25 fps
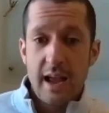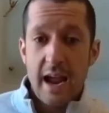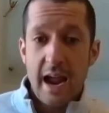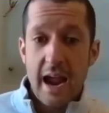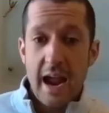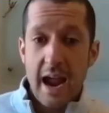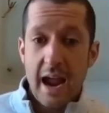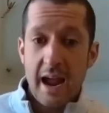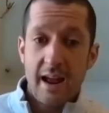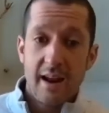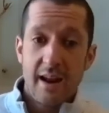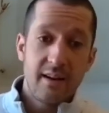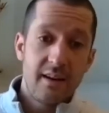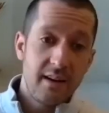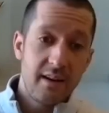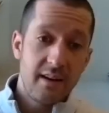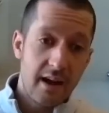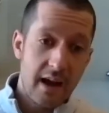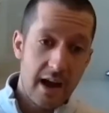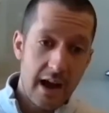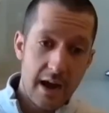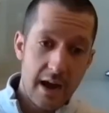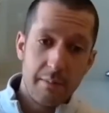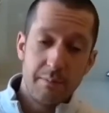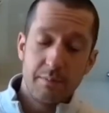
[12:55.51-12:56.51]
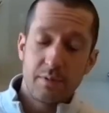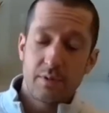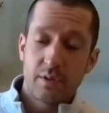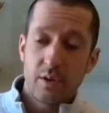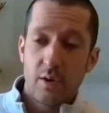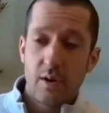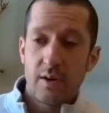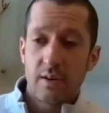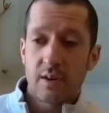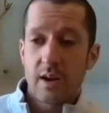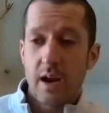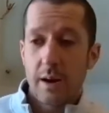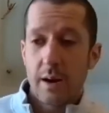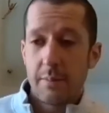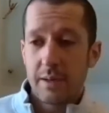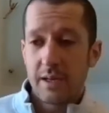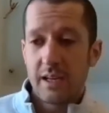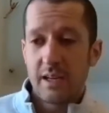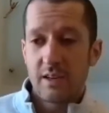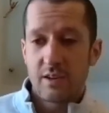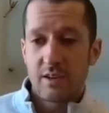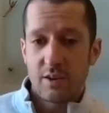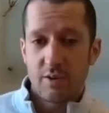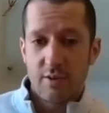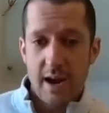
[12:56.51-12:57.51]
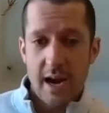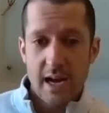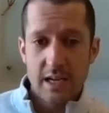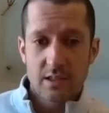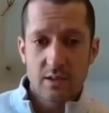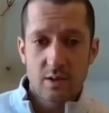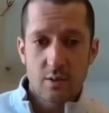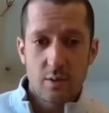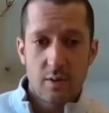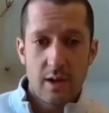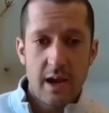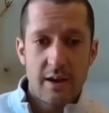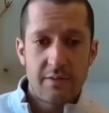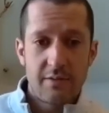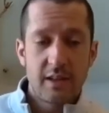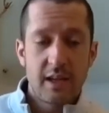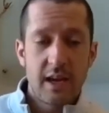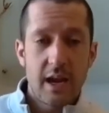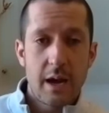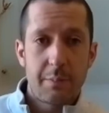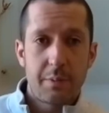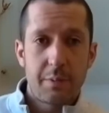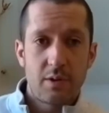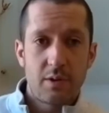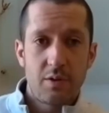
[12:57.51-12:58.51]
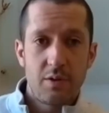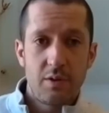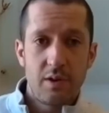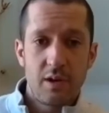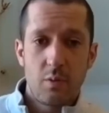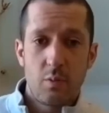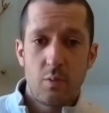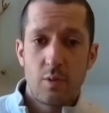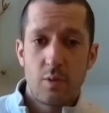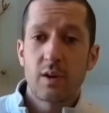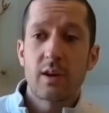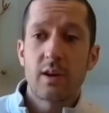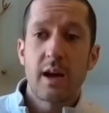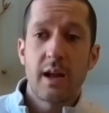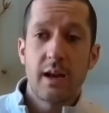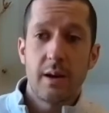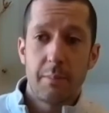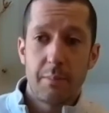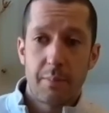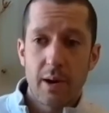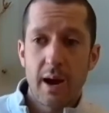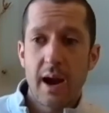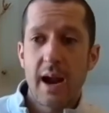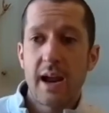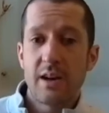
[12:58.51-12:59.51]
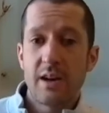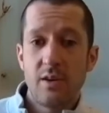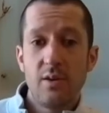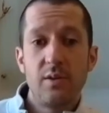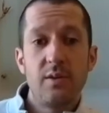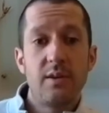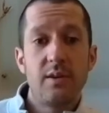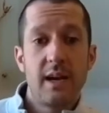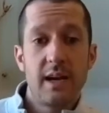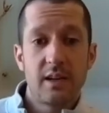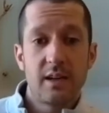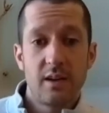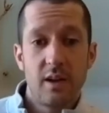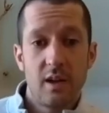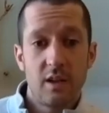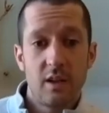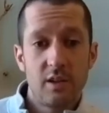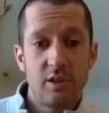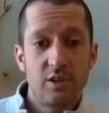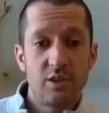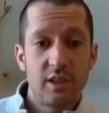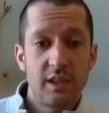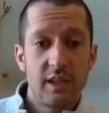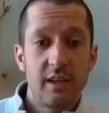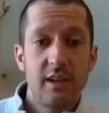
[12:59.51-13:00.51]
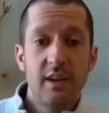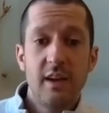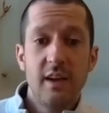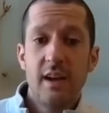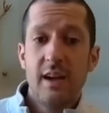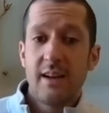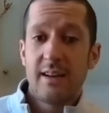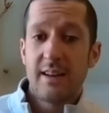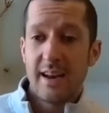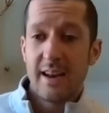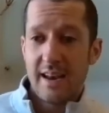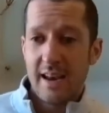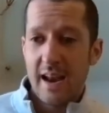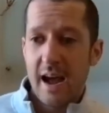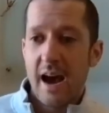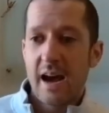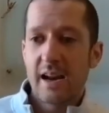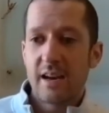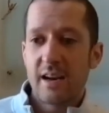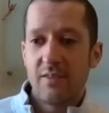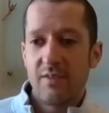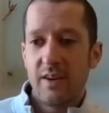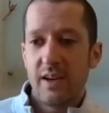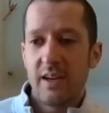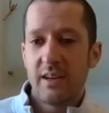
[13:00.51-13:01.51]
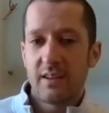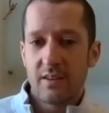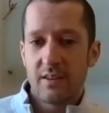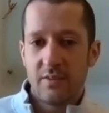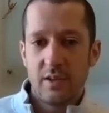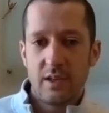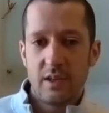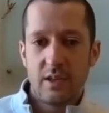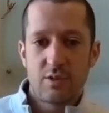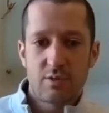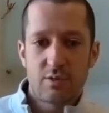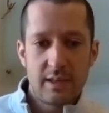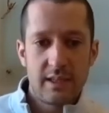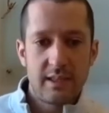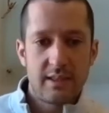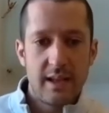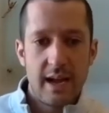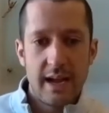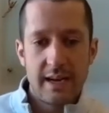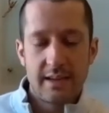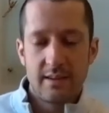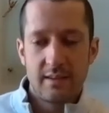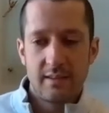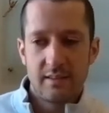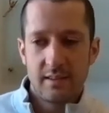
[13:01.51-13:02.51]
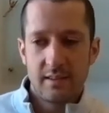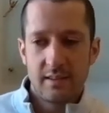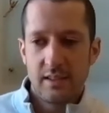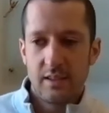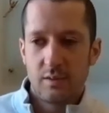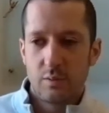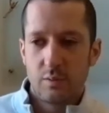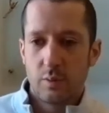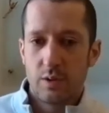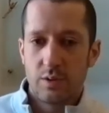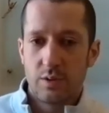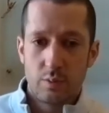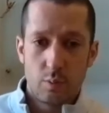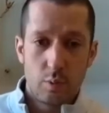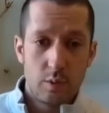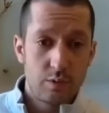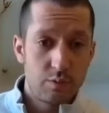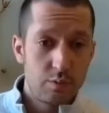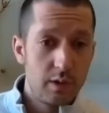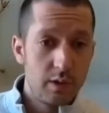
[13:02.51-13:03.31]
And so coming into grad school, having the opportunity to work on a brand new technology to non-invasively treat that disease was